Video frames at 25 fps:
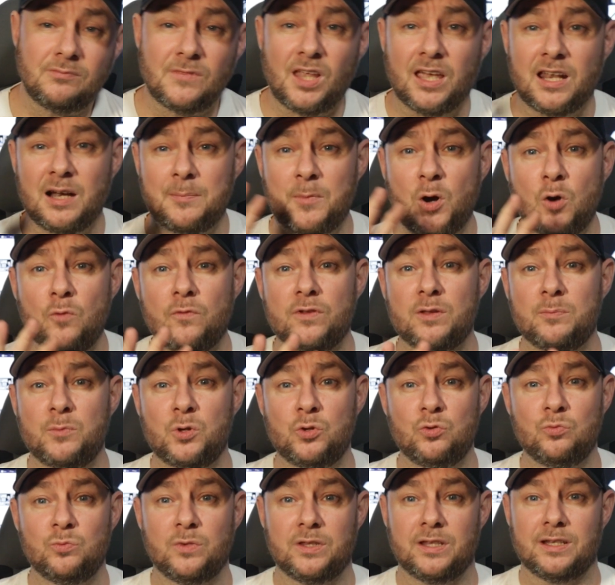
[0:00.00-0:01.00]
and I'm over the
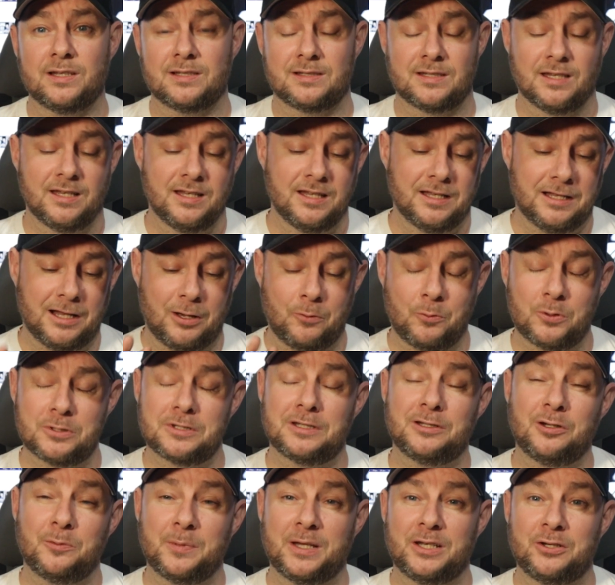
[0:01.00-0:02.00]
moon with this. I was
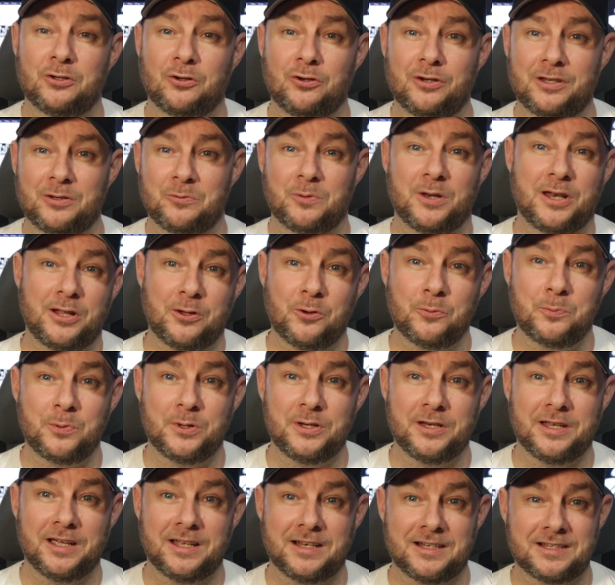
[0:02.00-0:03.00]
a little bit daunted when I
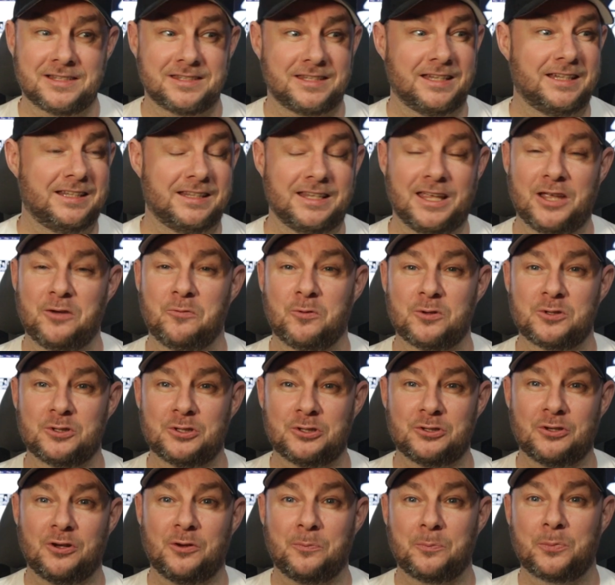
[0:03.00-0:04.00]
opened it and I seen that it
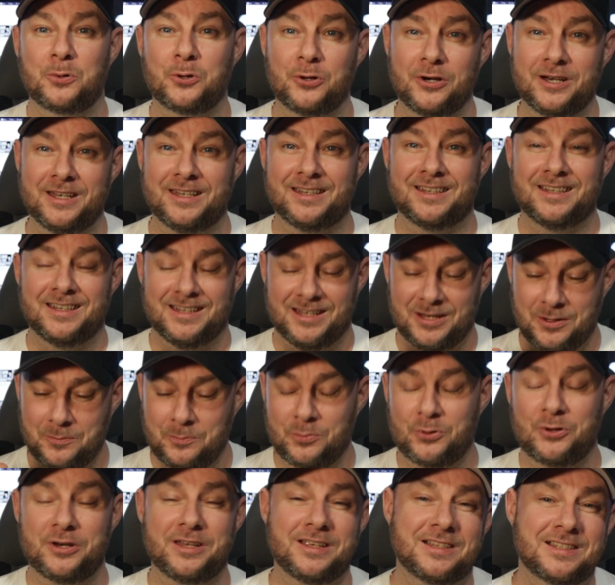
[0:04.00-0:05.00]
wasn't sort of
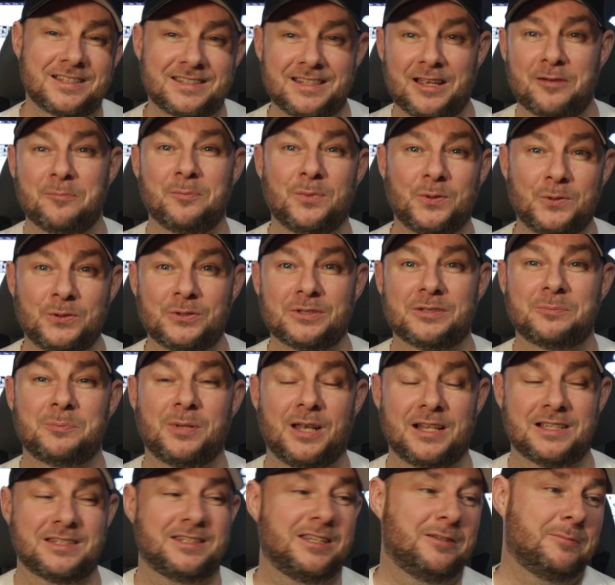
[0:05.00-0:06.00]
pre-assembled
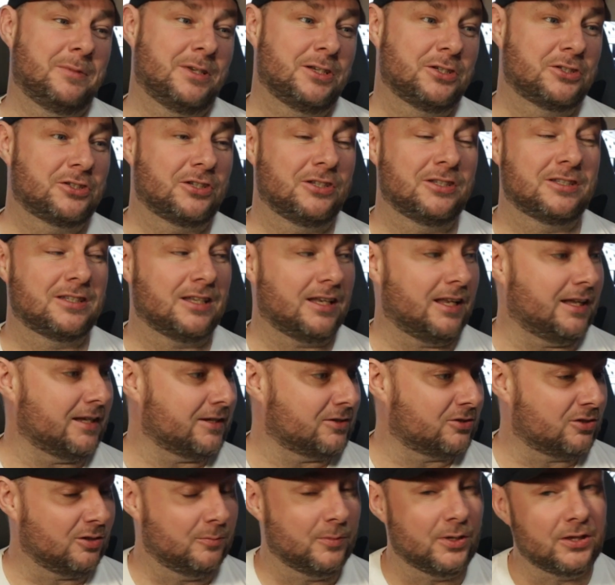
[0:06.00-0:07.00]
plastic miniatures
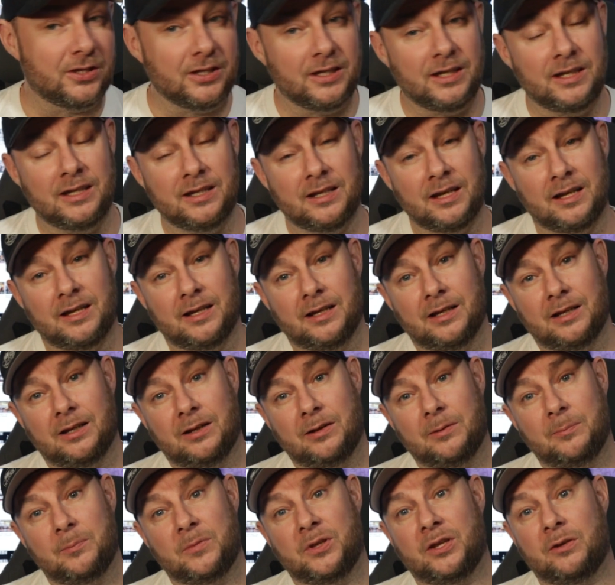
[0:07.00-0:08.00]
like some of the
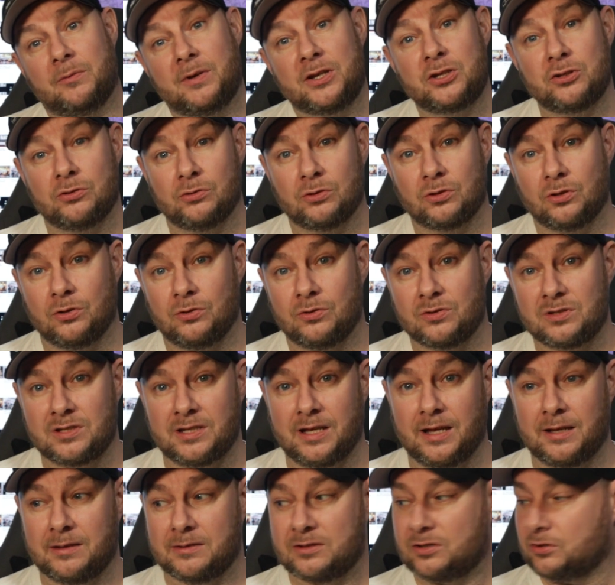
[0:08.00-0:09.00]
original core
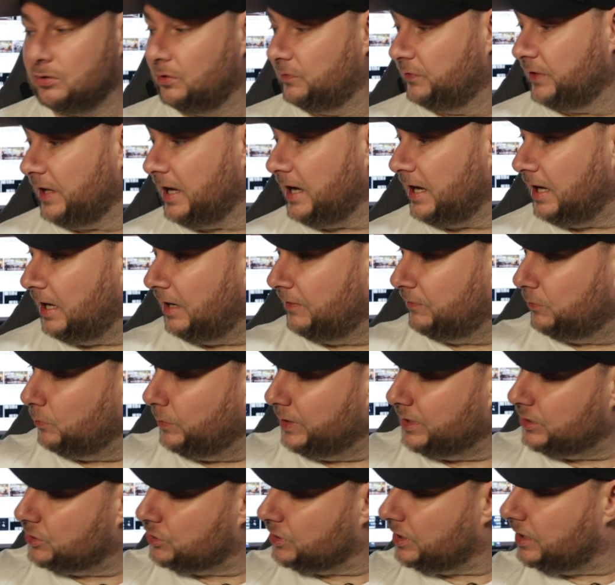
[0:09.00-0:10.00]
set stuff that I have,
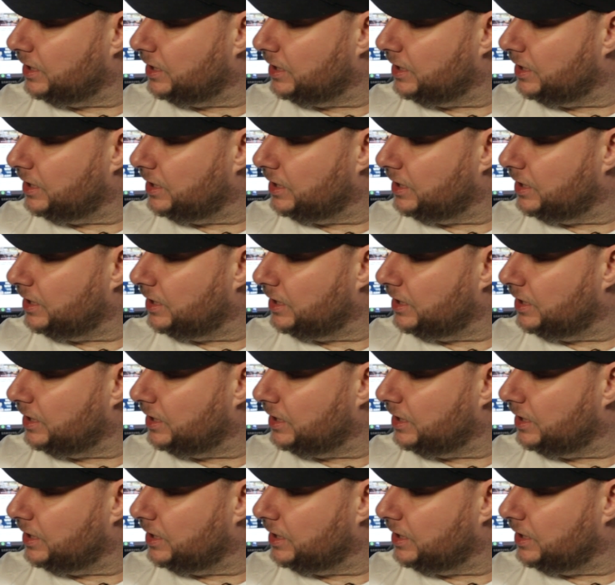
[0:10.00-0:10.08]
which